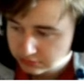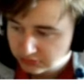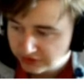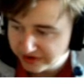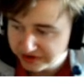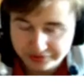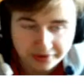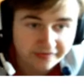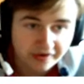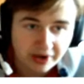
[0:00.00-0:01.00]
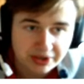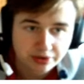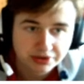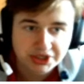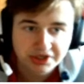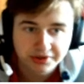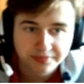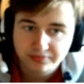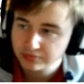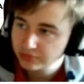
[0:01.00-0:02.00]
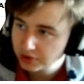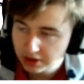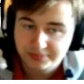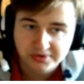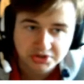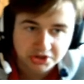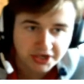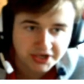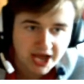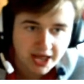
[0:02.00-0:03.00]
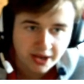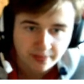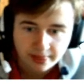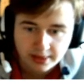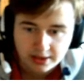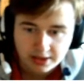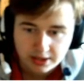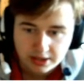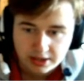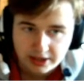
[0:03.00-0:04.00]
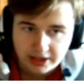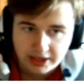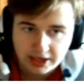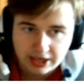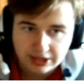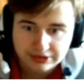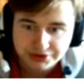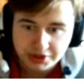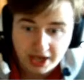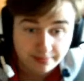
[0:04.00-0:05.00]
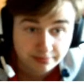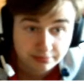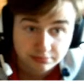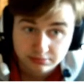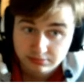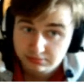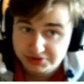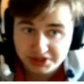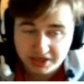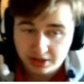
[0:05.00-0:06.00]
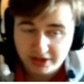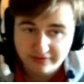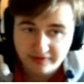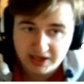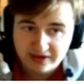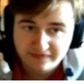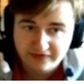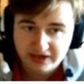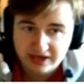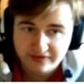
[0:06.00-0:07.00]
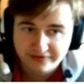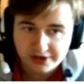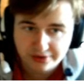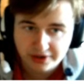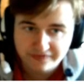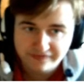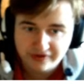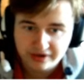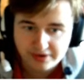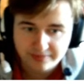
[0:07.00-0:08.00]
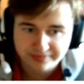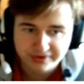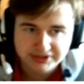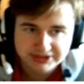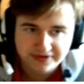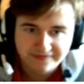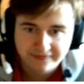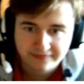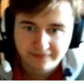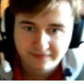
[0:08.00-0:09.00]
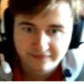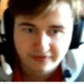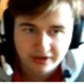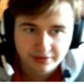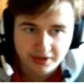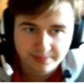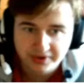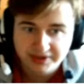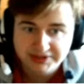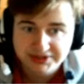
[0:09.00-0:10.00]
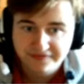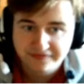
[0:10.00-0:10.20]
Thank you to everyone who is here. Really appreciate that. And yeah, Daniil Medvedev, again, very, very impressive. Very impressive.